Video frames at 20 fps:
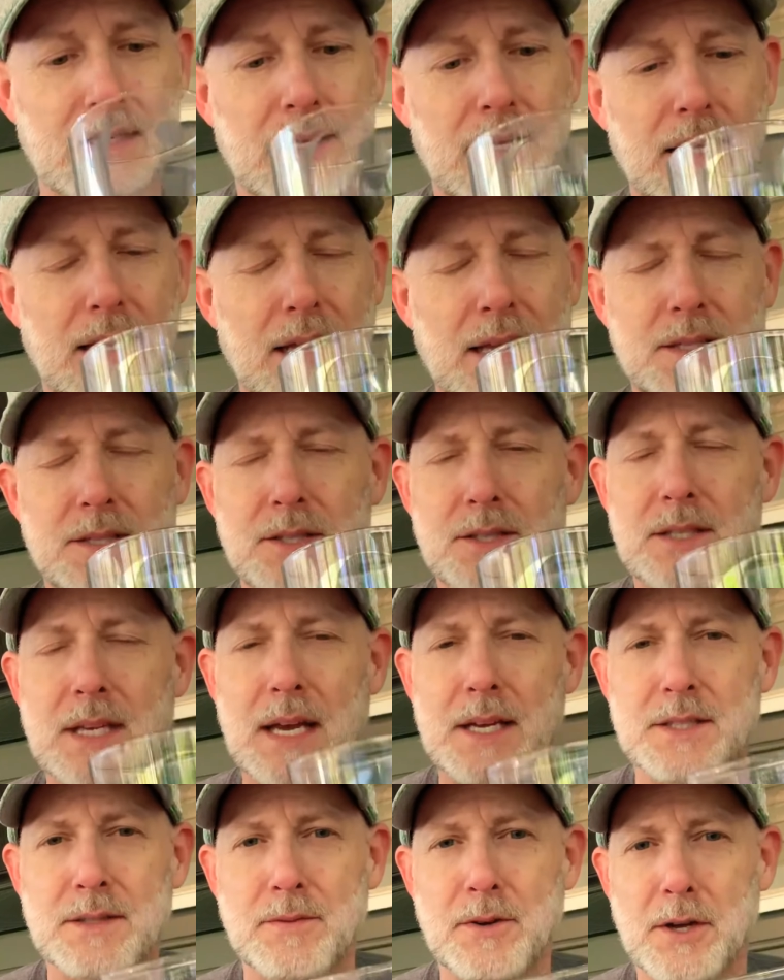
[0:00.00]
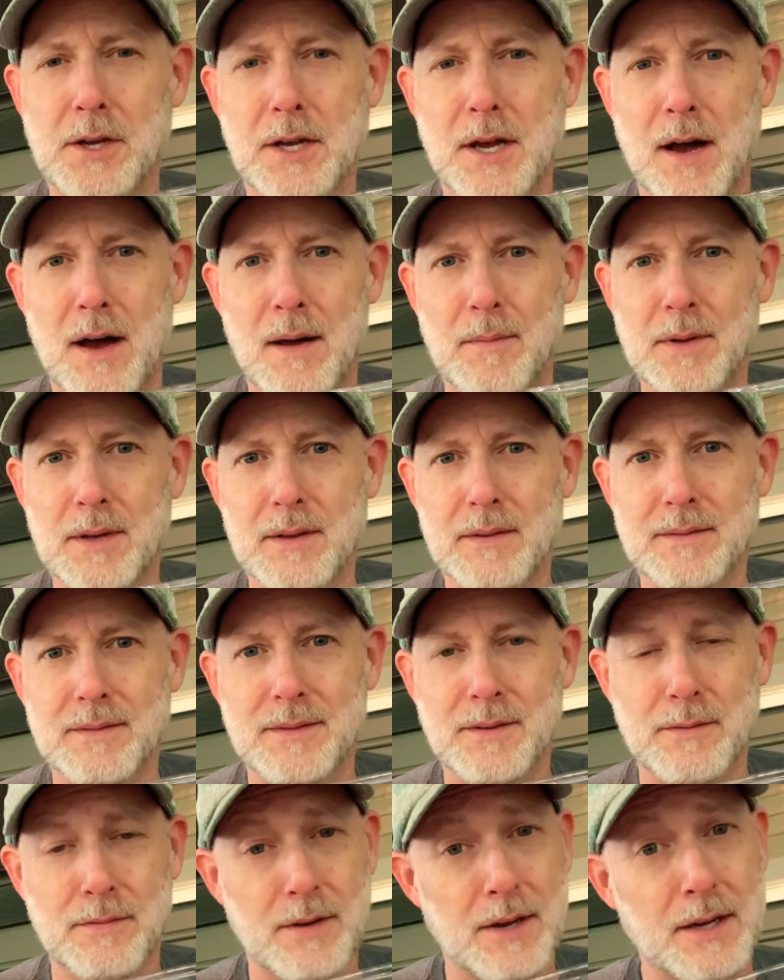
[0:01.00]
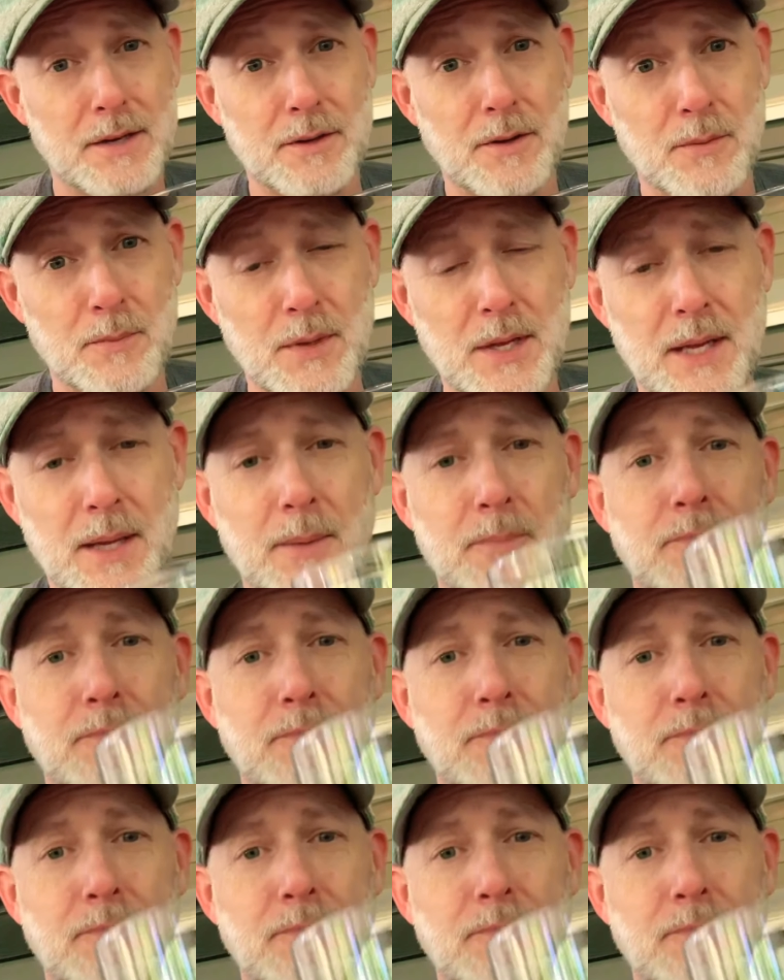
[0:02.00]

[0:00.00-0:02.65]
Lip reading: It just has a very calming effect on me.